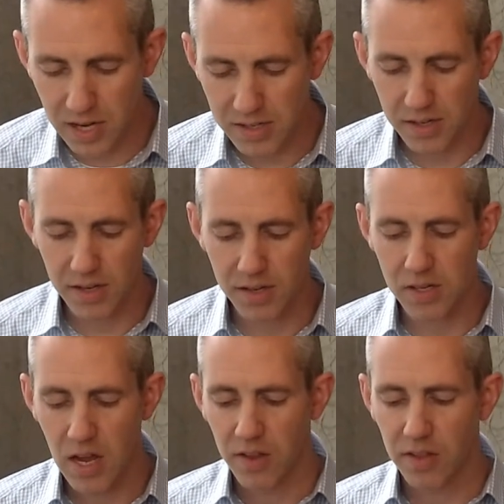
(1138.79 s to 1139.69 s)
is
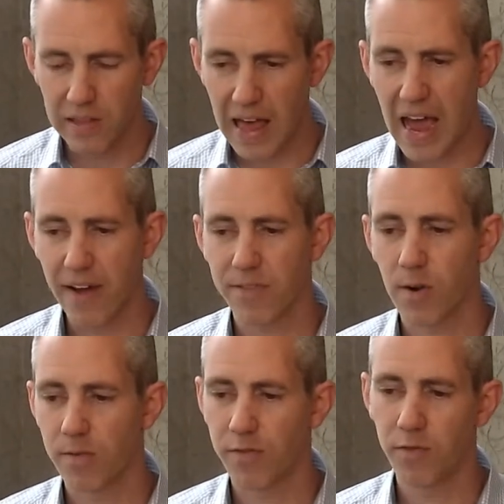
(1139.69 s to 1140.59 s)
the laughter of a
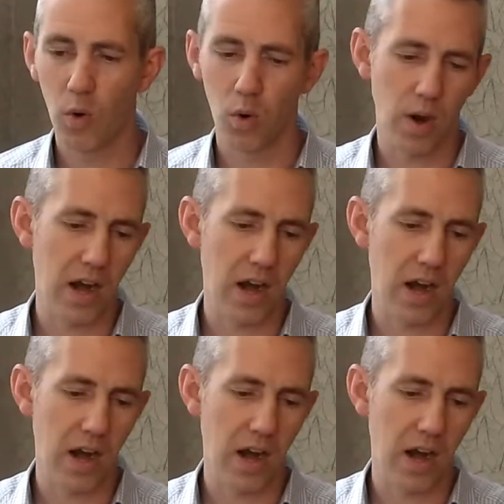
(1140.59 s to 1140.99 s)
fool, right?